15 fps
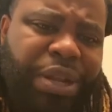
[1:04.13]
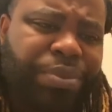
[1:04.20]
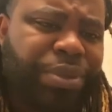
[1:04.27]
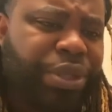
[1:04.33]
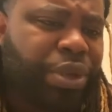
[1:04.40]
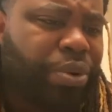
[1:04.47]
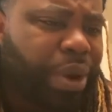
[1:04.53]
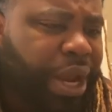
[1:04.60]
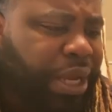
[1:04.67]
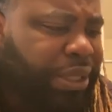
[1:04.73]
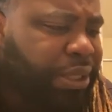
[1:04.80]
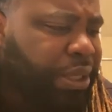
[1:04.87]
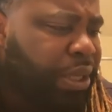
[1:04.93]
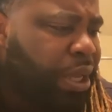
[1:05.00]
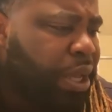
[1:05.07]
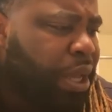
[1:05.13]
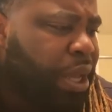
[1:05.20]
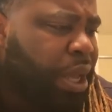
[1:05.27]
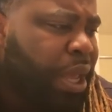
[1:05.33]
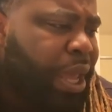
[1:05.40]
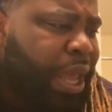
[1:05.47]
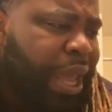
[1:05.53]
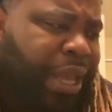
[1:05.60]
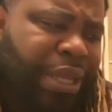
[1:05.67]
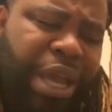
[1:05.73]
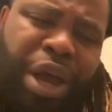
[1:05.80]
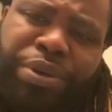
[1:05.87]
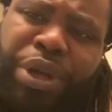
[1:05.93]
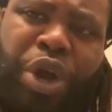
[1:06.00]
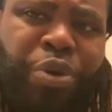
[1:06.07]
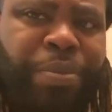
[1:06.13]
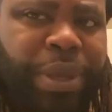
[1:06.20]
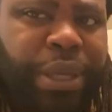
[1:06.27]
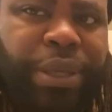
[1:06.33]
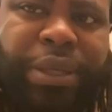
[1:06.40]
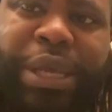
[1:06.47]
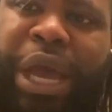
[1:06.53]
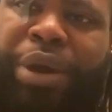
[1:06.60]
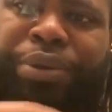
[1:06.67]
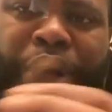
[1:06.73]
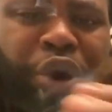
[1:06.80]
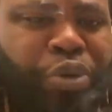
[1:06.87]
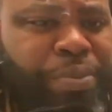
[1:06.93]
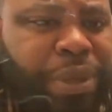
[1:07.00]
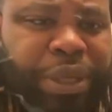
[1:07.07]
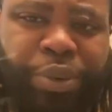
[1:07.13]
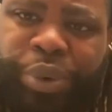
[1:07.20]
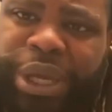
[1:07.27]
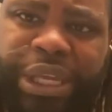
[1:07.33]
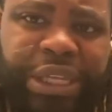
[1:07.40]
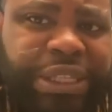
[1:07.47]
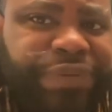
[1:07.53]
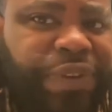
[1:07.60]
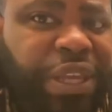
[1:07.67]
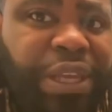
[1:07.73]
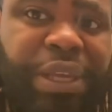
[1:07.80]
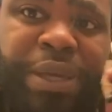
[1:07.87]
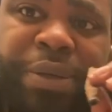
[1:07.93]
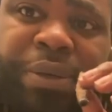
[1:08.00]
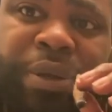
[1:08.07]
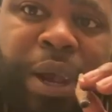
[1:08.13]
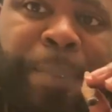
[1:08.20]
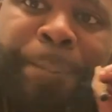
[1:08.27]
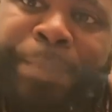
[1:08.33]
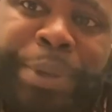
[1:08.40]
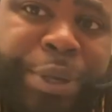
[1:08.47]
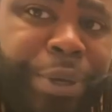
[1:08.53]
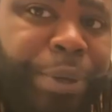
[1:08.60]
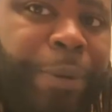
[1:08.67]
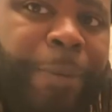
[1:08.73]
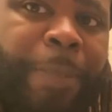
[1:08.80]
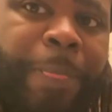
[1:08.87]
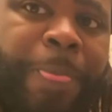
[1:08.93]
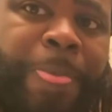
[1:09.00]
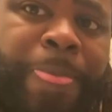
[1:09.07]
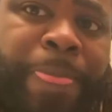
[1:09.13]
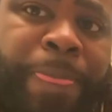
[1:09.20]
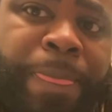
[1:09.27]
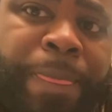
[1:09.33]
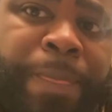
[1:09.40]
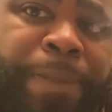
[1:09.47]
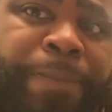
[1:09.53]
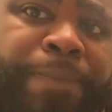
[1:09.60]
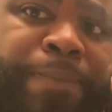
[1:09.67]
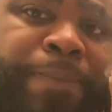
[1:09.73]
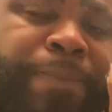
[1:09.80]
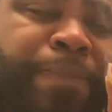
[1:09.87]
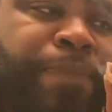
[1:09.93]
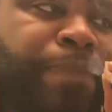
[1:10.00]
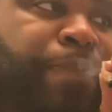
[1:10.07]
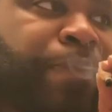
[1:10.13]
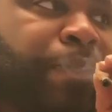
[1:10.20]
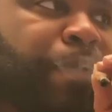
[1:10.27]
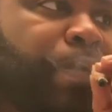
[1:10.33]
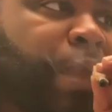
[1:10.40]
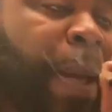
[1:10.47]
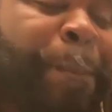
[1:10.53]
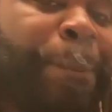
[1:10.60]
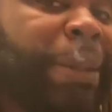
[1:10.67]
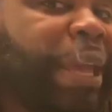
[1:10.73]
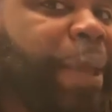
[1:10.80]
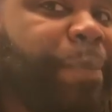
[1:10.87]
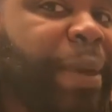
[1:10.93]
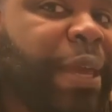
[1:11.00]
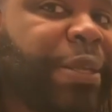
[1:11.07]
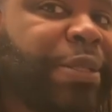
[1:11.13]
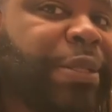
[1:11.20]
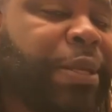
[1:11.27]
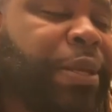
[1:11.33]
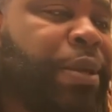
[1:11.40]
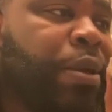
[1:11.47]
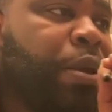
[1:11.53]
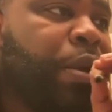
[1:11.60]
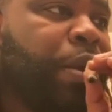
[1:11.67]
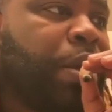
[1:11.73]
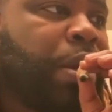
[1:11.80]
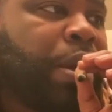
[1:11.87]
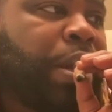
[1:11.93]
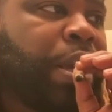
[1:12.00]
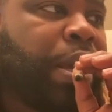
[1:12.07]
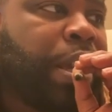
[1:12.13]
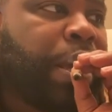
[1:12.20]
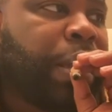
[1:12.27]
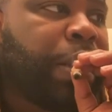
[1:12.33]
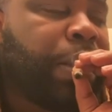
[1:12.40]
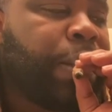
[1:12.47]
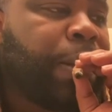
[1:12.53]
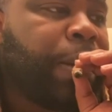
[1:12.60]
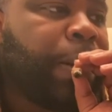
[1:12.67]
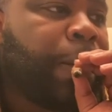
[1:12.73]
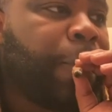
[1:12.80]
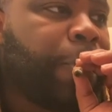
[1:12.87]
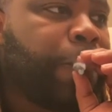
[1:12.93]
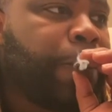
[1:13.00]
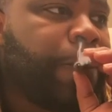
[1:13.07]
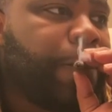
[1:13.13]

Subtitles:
It was crazy. And y'all know me. Y'all know me. Weed is vegan. I'm pure. I'm plant-based. And I